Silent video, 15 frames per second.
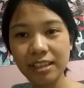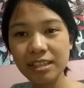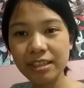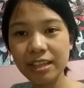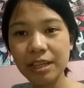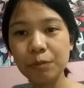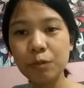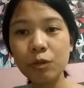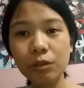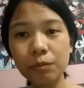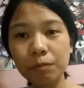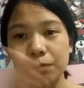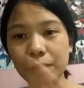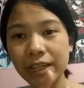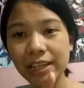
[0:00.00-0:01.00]
game, you will
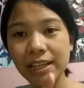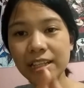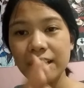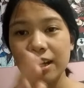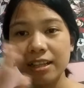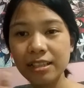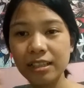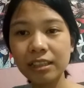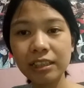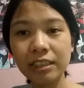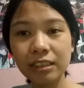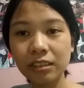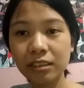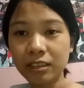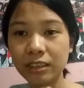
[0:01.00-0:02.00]
play as a
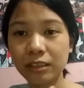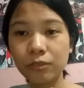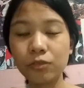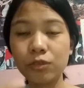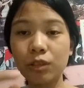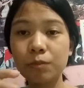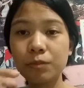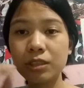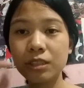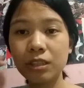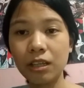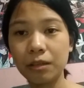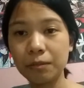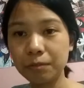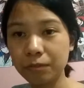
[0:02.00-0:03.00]
little girl from
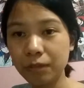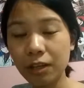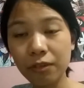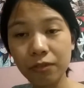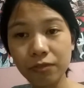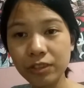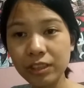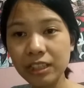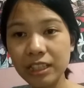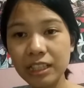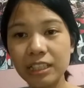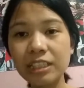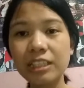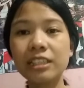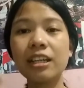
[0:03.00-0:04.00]
some
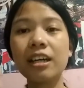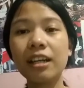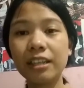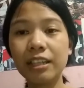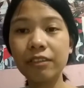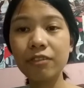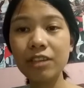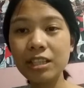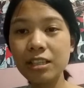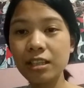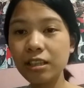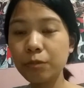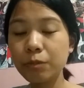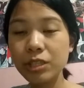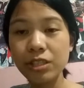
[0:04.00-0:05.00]
village that visits a
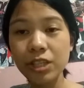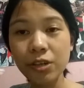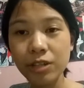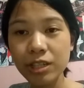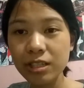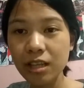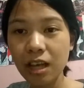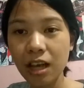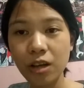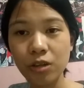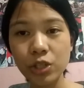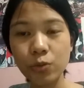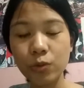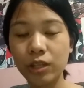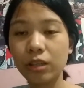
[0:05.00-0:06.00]
mysterious house
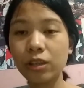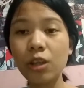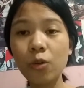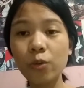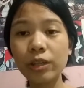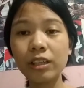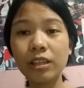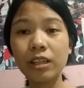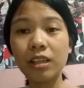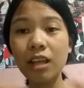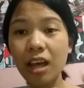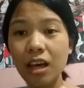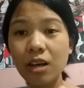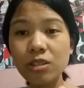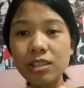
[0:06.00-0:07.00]
without knowing that
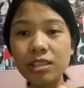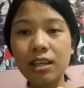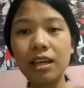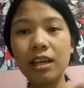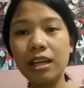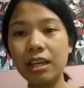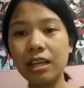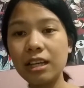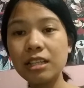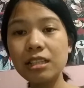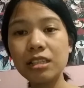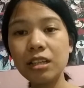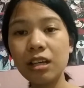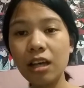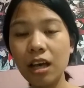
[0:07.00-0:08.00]
house is
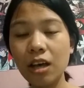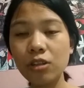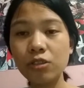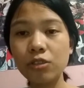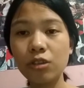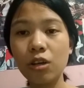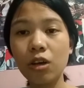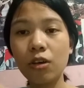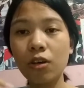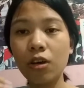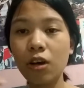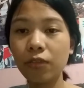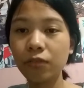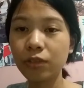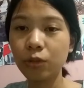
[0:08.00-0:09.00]
the house
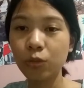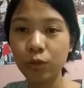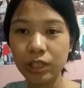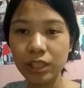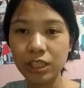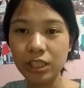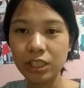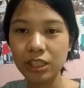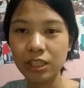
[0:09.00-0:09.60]
of the witch.